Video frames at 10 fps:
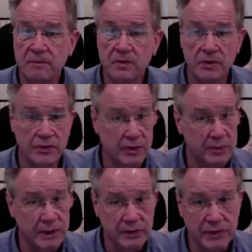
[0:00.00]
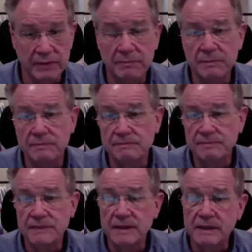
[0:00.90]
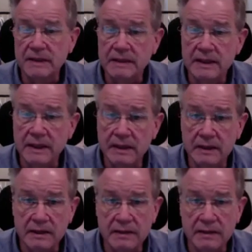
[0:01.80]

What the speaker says: for some reason and getting